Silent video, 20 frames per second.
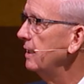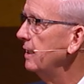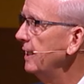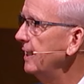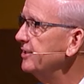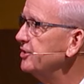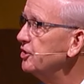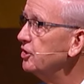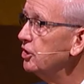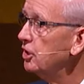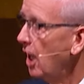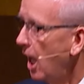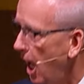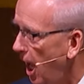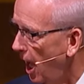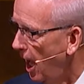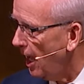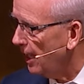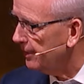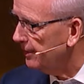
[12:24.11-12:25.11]
It's
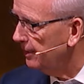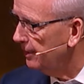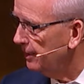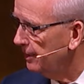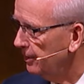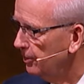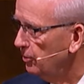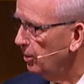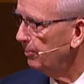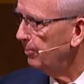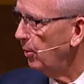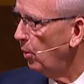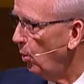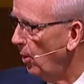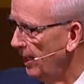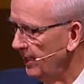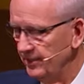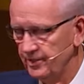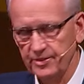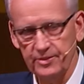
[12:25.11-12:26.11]
God who
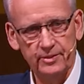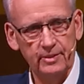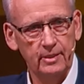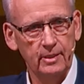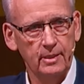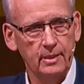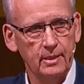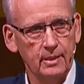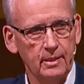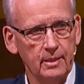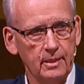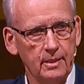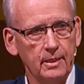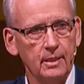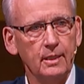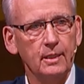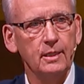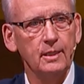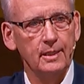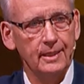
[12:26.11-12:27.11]
appoints
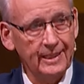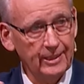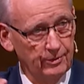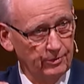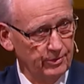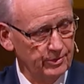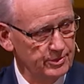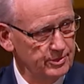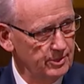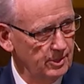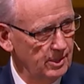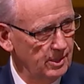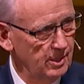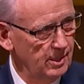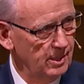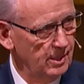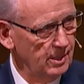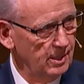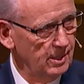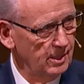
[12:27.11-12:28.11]
leaders,
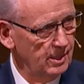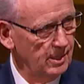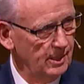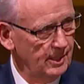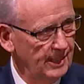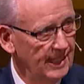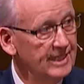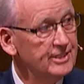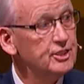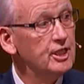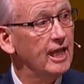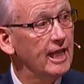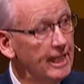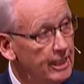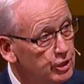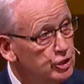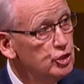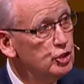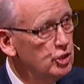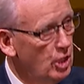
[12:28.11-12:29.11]
it's
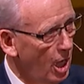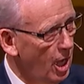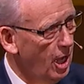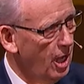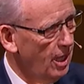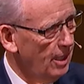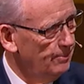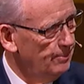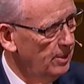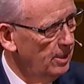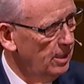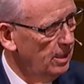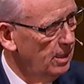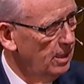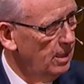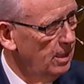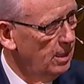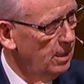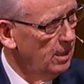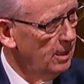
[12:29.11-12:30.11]
His job,
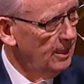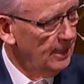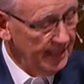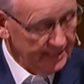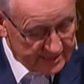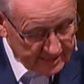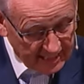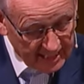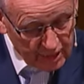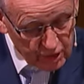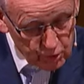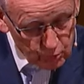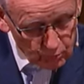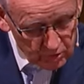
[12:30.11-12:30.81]
it's His